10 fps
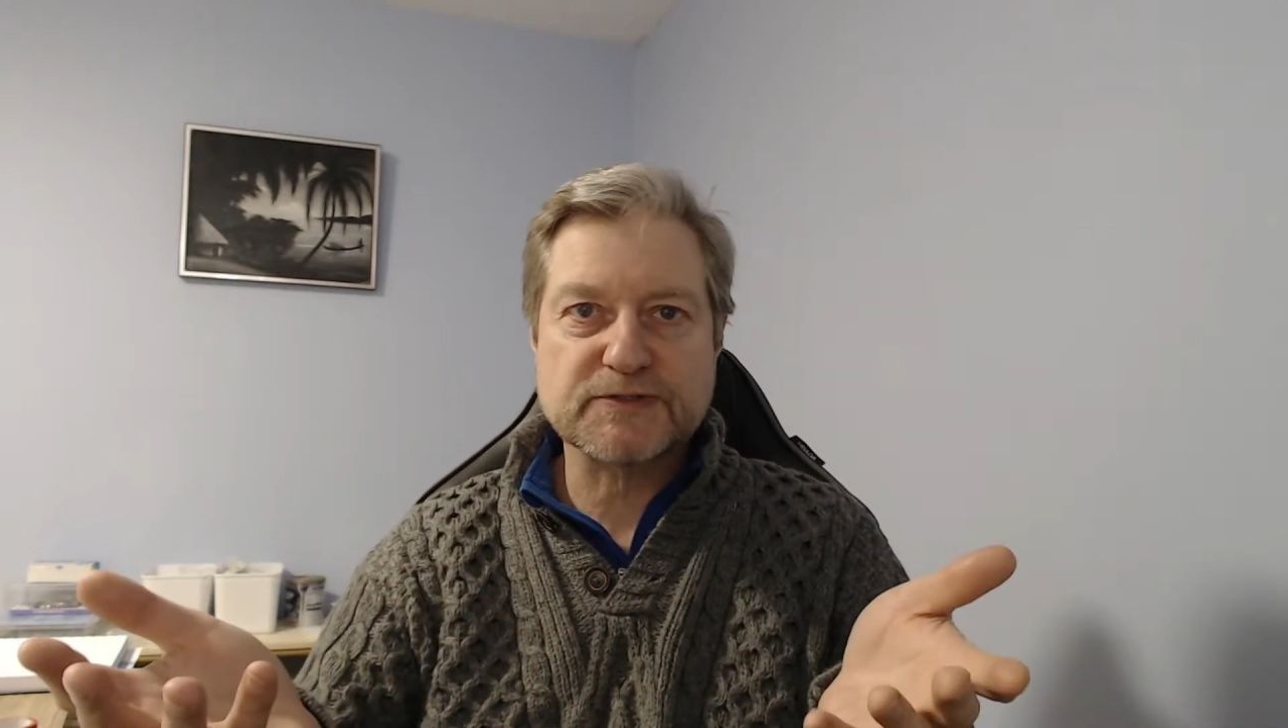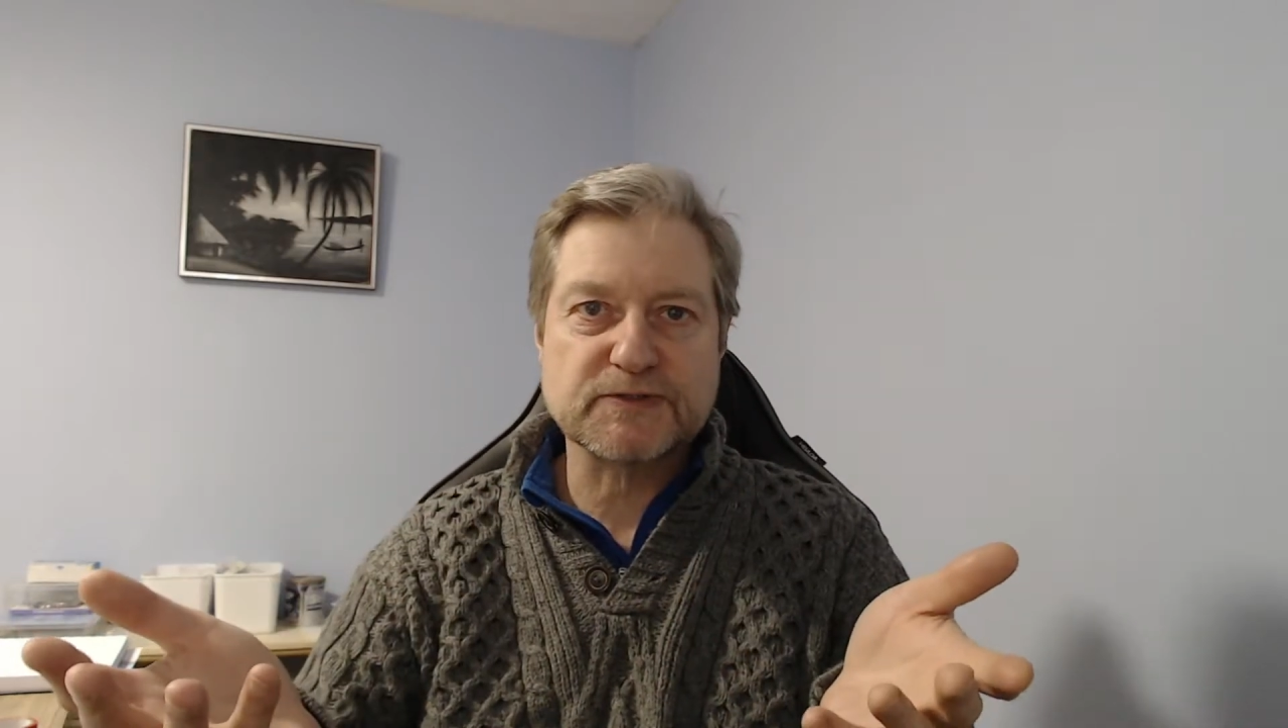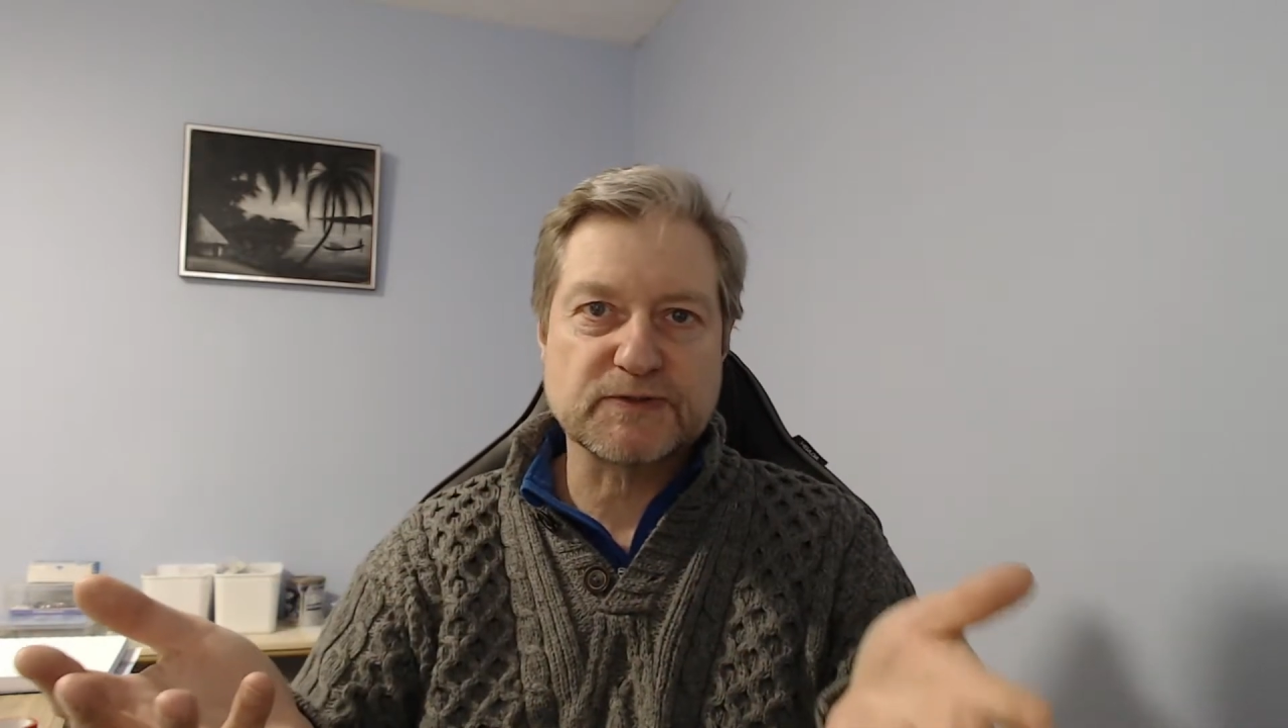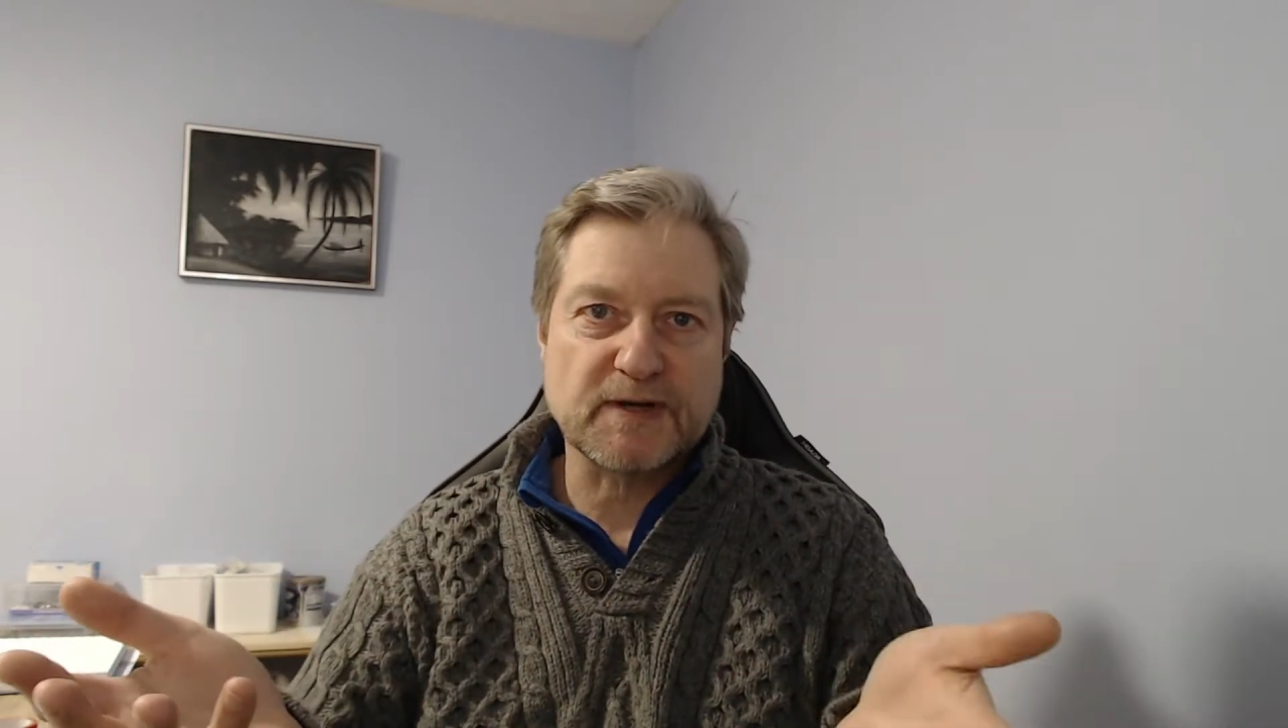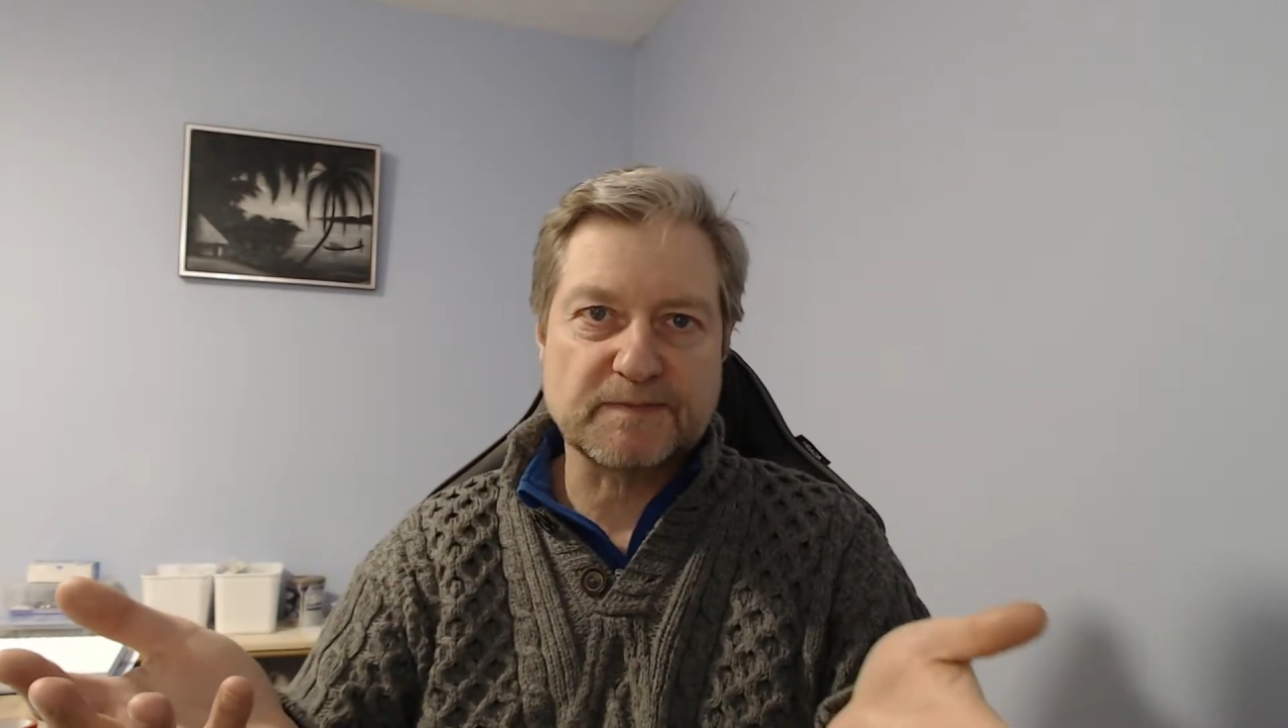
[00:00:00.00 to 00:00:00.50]

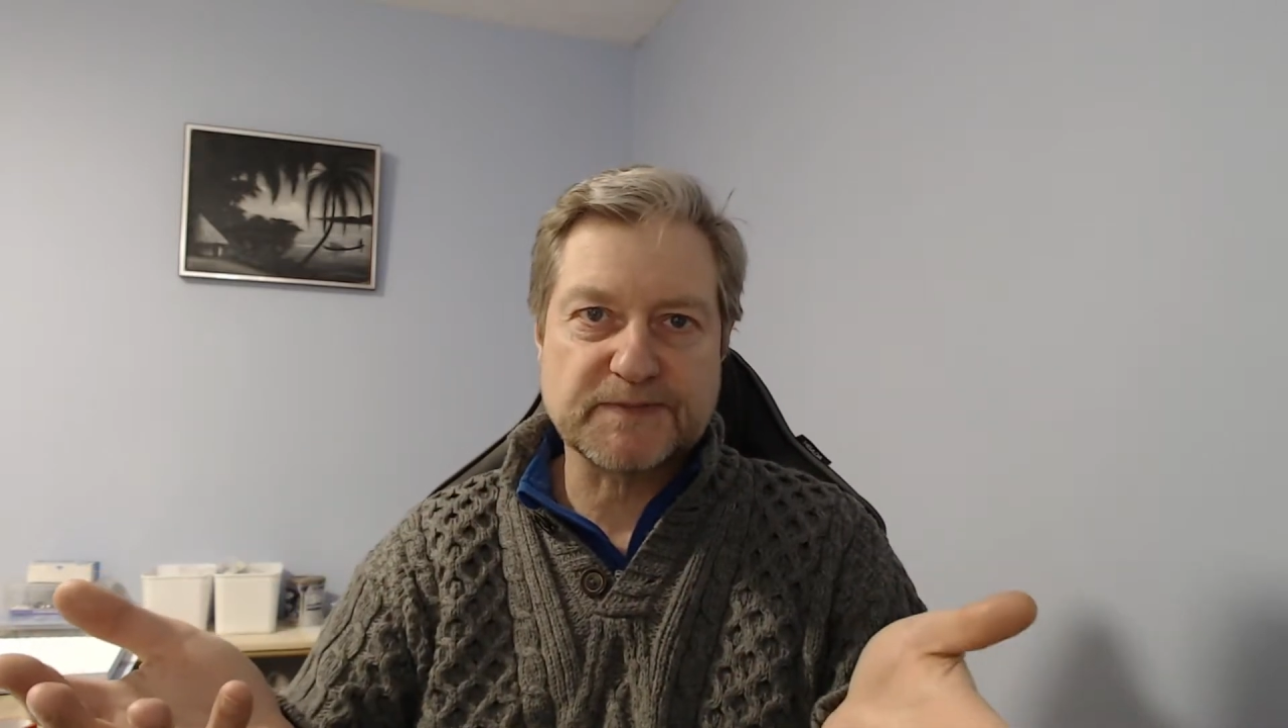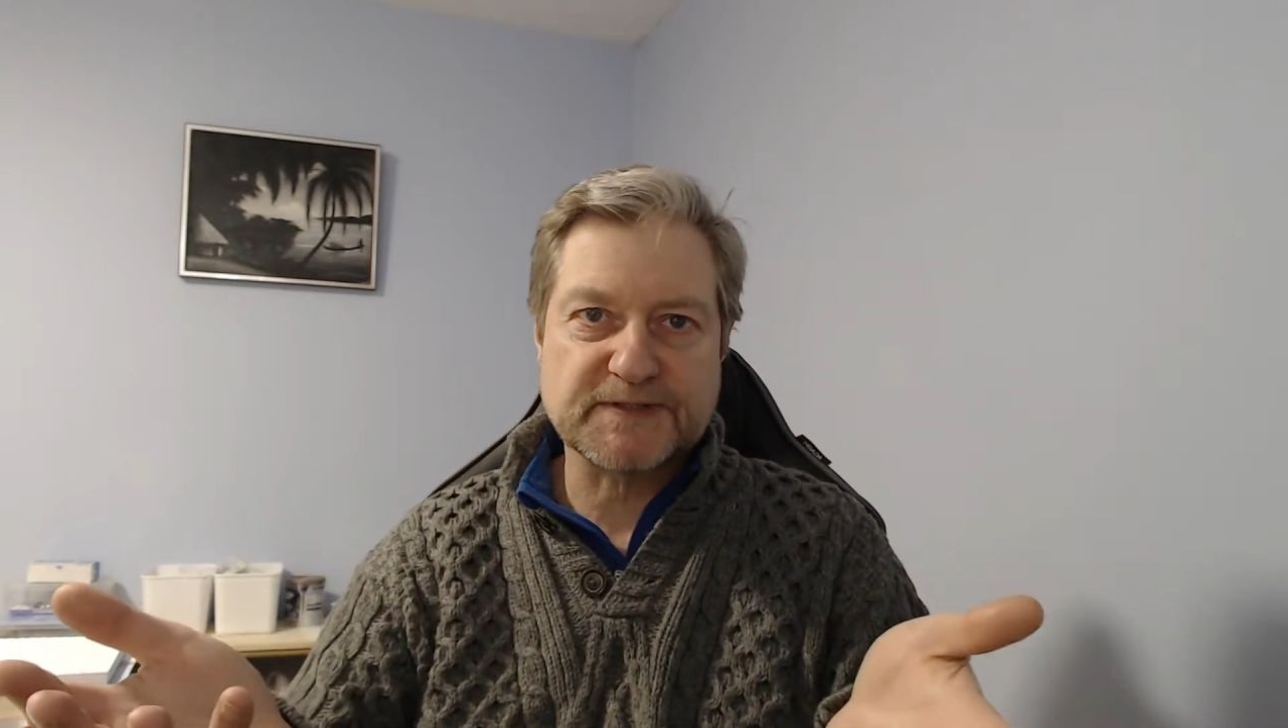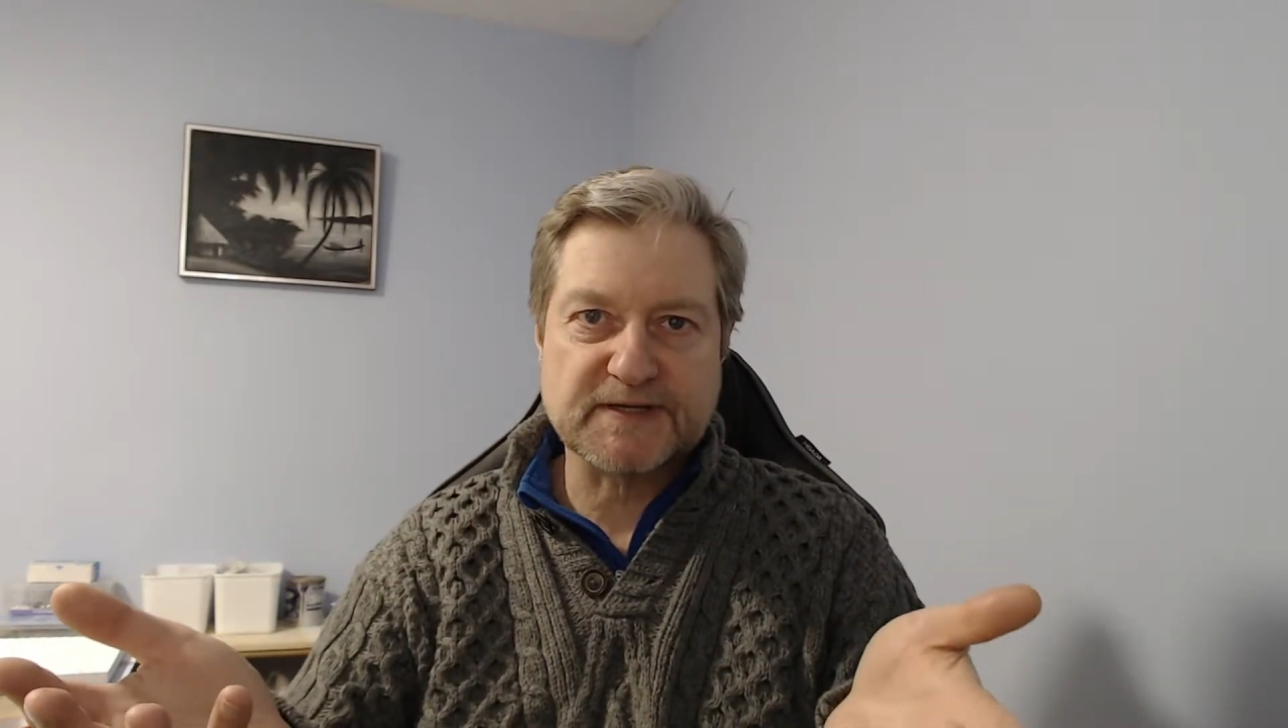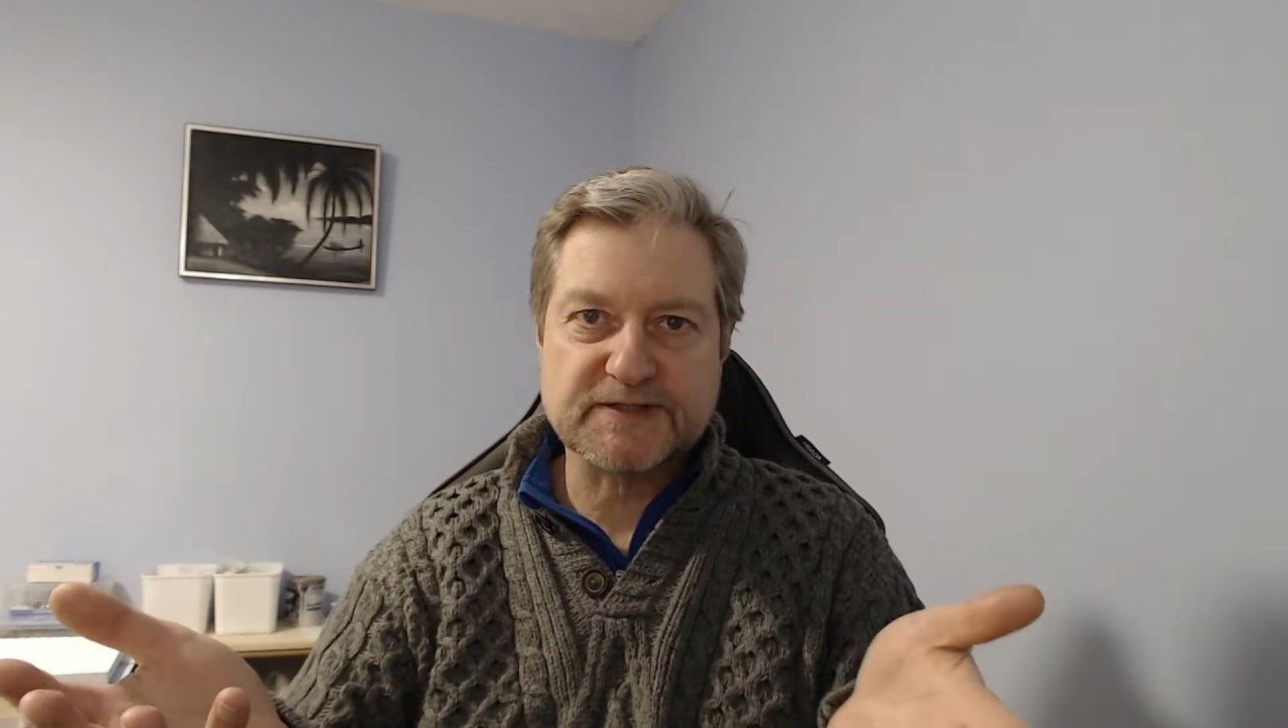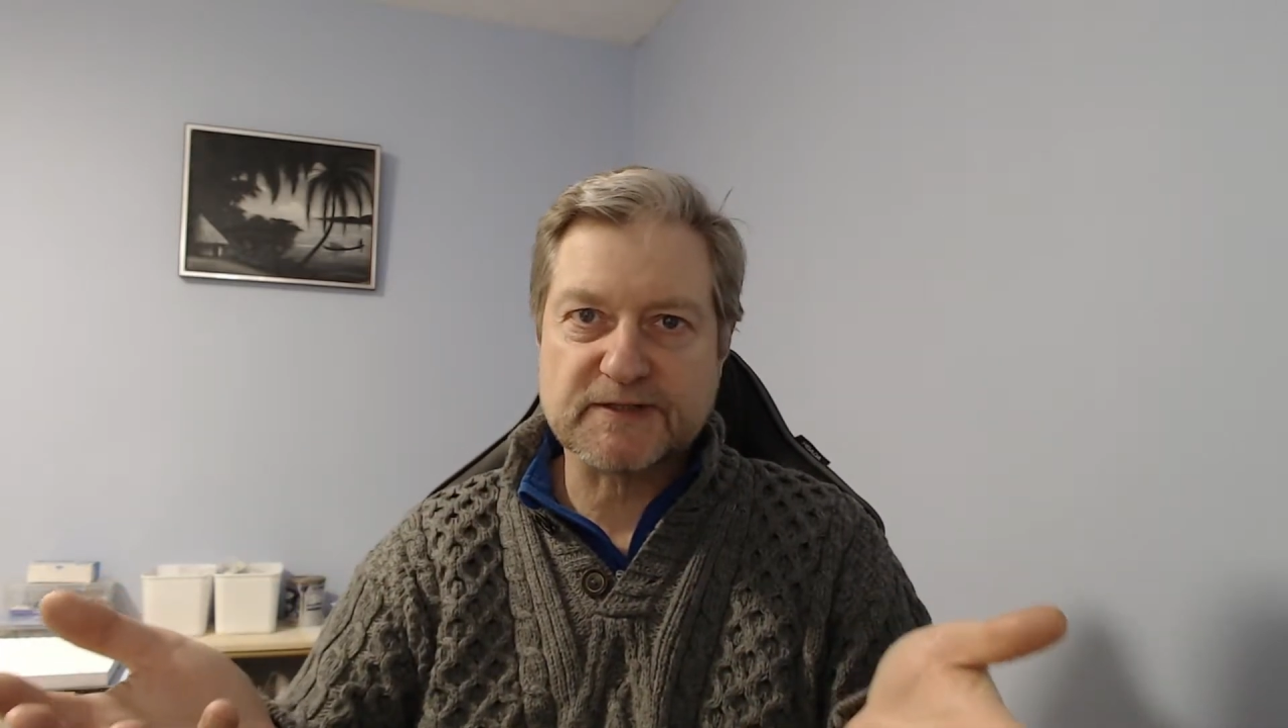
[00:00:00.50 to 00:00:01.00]
to a
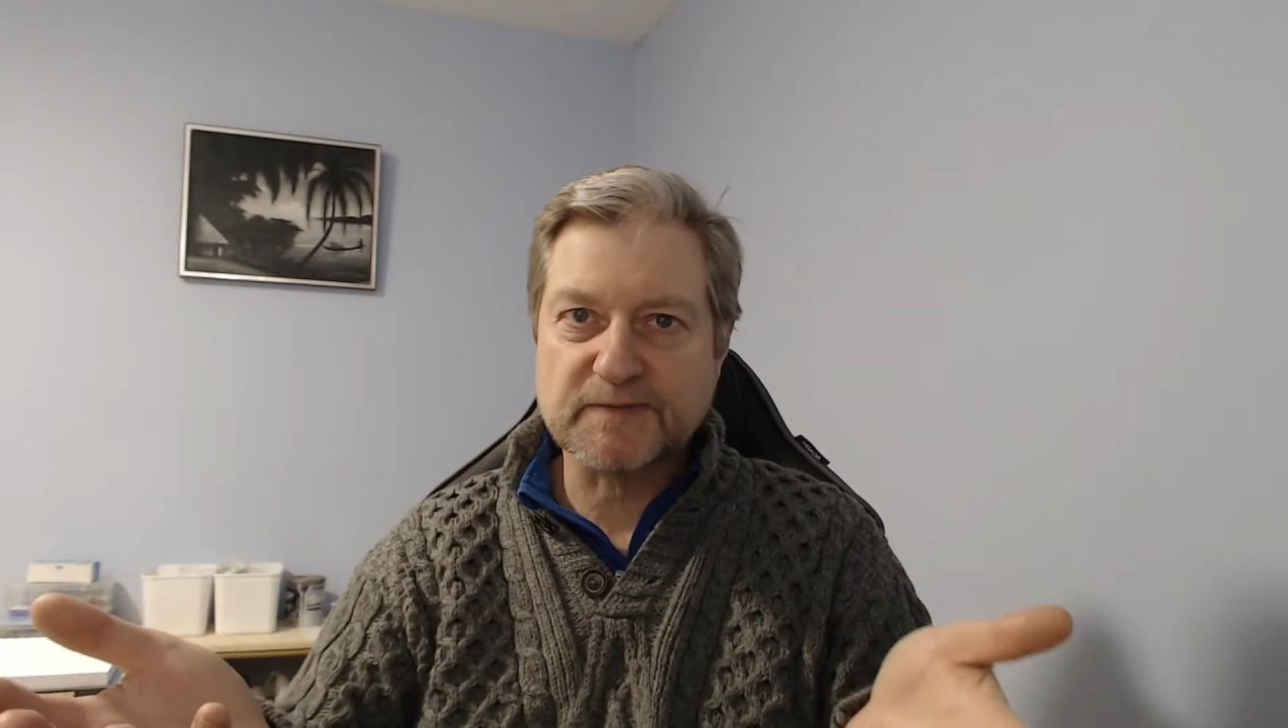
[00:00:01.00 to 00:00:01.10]
potential